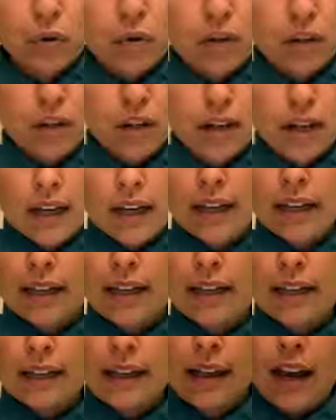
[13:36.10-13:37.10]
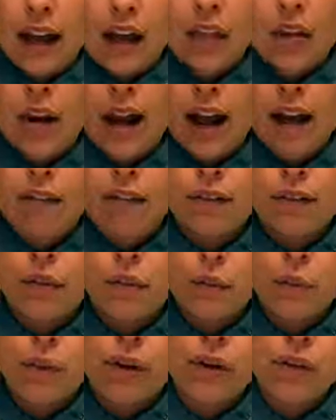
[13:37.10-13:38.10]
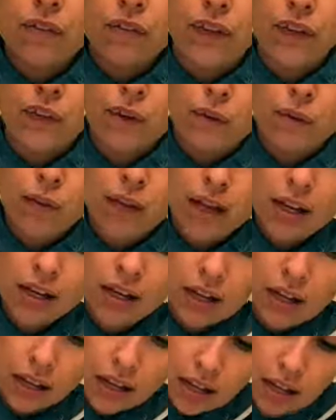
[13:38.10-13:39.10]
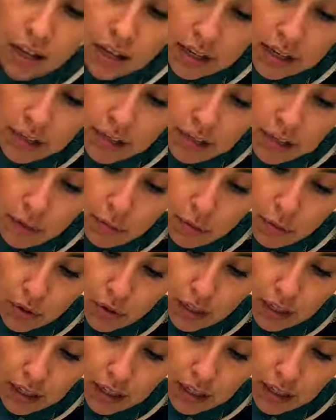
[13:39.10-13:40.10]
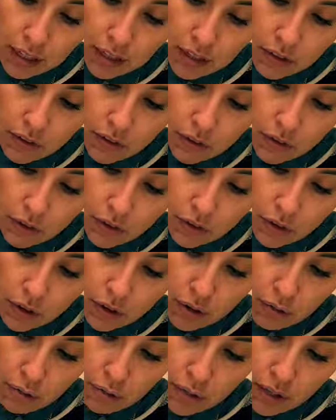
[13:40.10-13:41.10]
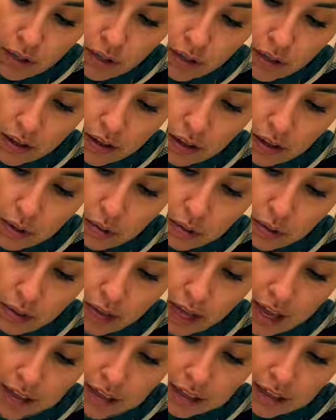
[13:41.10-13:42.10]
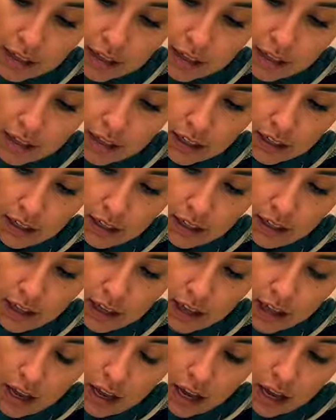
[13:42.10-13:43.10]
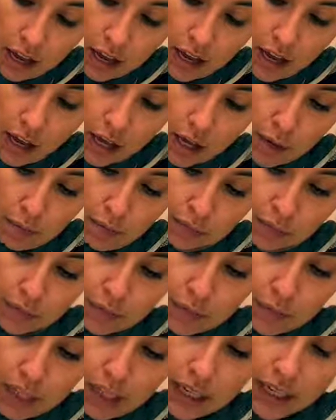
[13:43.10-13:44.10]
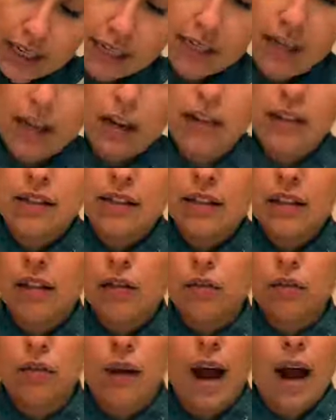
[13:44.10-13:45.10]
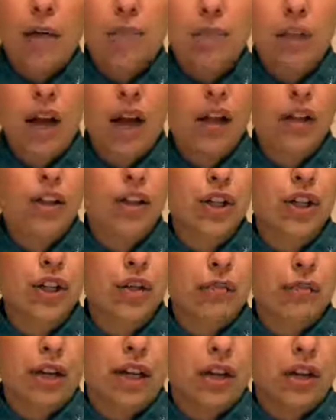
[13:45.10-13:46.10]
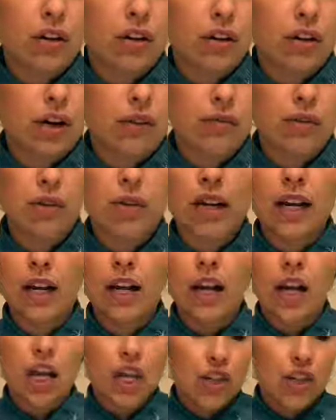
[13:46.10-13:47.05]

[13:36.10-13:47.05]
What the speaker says: cool, getting the other half of the pointer finger one, separating it from the plastic. Like I said, it's a wrap color cure manicure that I'm doing.